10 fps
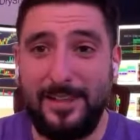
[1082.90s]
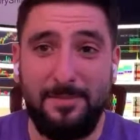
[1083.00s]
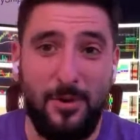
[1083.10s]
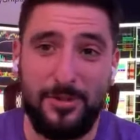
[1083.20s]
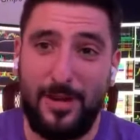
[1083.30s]
that the
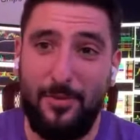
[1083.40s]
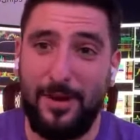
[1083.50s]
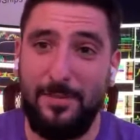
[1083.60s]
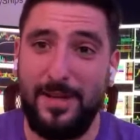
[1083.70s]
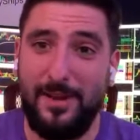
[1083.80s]
most I
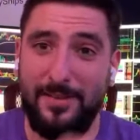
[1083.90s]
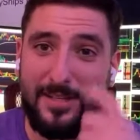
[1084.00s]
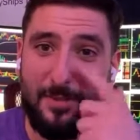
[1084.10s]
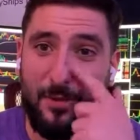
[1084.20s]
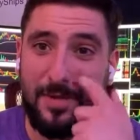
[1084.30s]
want to bid on
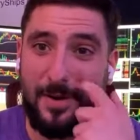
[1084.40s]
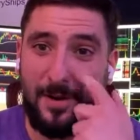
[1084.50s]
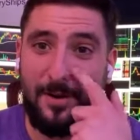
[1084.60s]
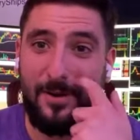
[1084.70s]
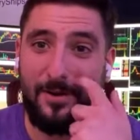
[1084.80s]
these
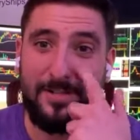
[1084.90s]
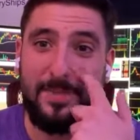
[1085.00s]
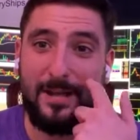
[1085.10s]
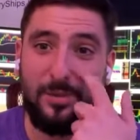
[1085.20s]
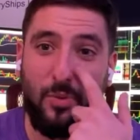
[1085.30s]
Pokemon cards is
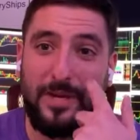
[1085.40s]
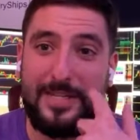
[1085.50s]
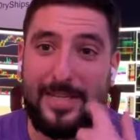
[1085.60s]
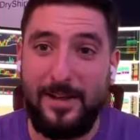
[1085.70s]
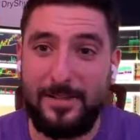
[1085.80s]
about
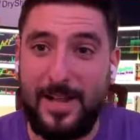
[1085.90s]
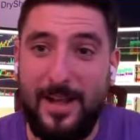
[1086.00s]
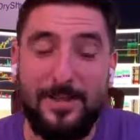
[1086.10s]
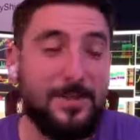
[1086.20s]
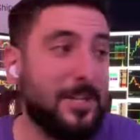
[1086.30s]

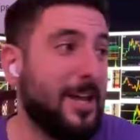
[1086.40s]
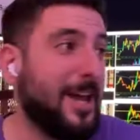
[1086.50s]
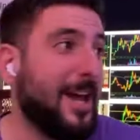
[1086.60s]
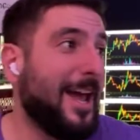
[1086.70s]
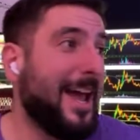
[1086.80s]
$20,000.
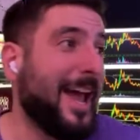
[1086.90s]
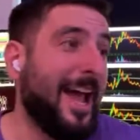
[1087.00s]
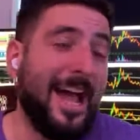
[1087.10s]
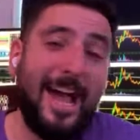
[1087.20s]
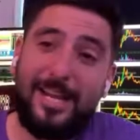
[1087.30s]

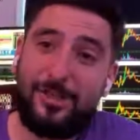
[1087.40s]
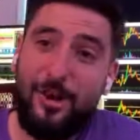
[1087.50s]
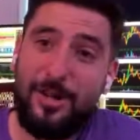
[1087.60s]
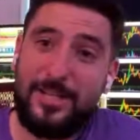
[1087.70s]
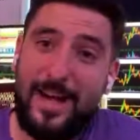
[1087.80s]
And it
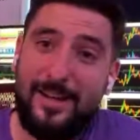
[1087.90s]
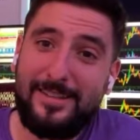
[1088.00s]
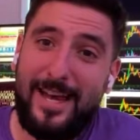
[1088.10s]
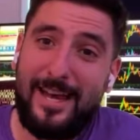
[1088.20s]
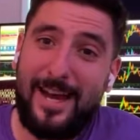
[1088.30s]
turns
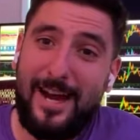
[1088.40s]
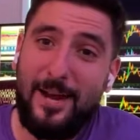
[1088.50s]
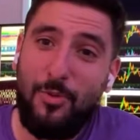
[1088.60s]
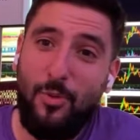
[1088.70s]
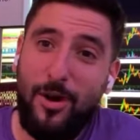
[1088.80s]
out that
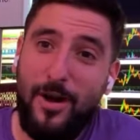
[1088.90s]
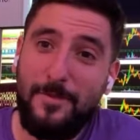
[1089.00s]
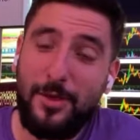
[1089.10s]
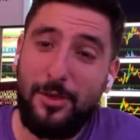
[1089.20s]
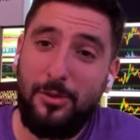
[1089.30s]
I
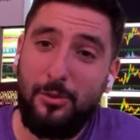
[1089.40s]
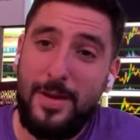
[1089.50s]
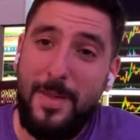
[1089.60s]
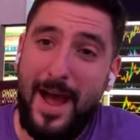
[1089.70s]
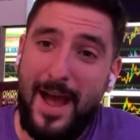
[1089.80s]
won
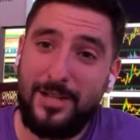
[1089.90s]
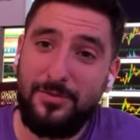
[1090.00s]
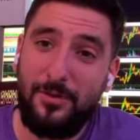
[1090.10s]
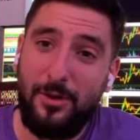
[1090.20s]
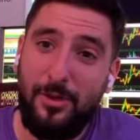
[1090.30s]
three packs
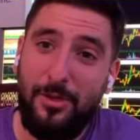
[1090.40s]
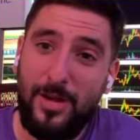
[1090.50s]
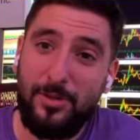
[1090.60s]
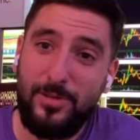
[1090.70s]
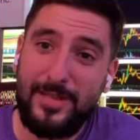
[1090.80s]
for
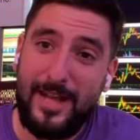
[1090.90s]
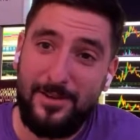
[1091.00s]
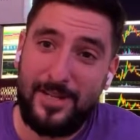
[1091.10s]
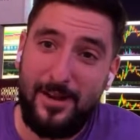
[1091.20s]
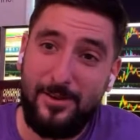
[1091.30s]

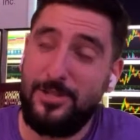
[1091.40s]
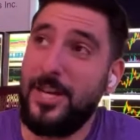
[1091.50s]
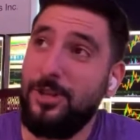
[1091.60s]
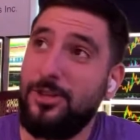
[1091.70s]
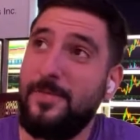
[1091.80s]
$33,000
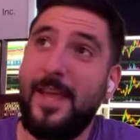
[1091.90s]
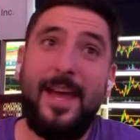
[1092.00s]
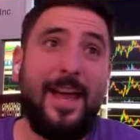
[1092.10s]
each.